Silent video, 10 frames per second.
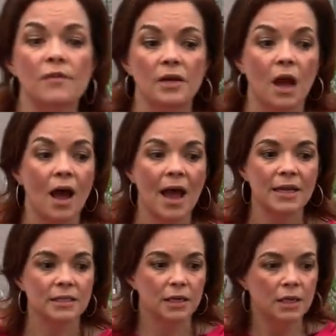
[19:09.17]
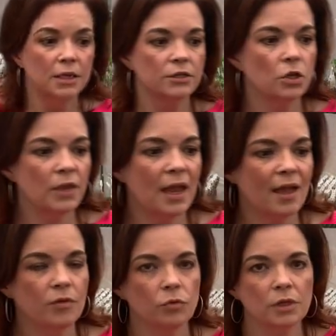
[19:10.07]
it hot. So they
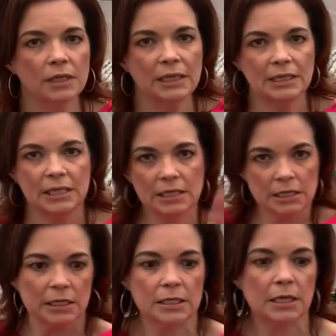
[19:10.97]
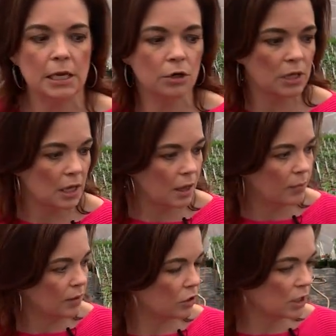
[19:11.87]
haven't really kicked it into gear yet,
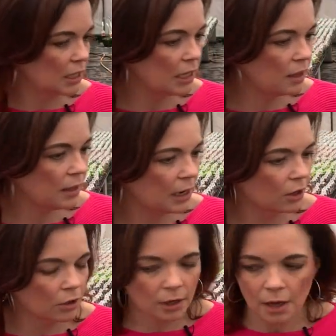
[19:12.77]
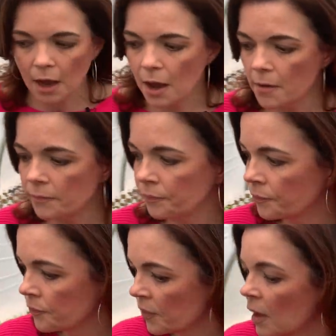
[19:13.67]
but they're going to get there. Um,
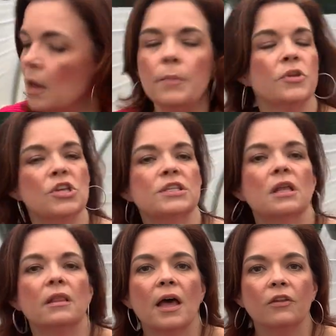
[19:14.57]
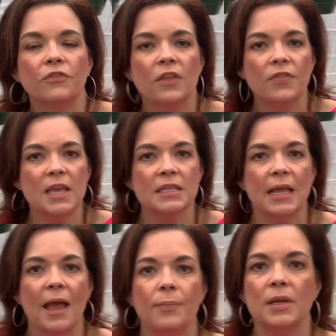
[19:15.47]
but just a lot of fun things
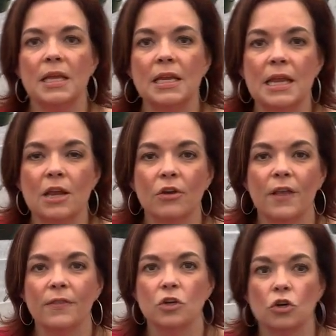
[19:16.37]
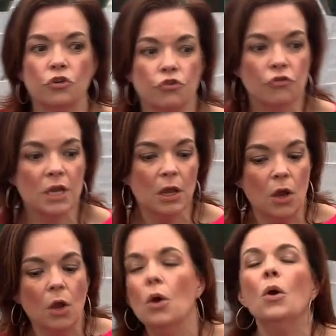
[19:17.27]
happening here at the nursery.
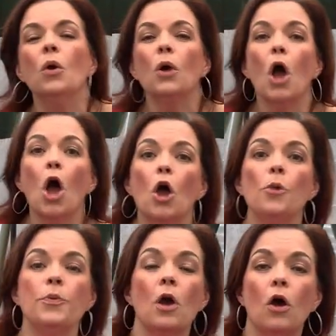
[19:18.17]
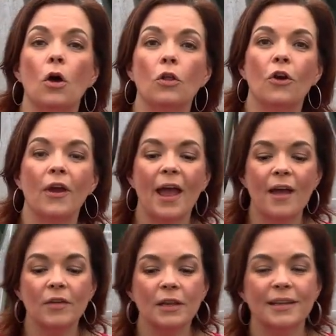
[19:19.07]
Hope y'all are
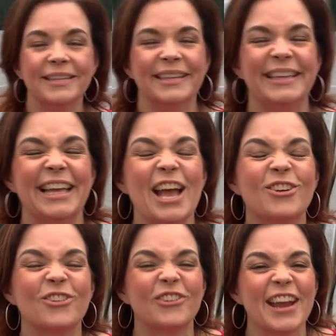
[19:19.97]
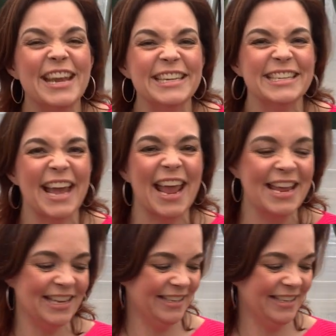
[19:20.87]
having a great day,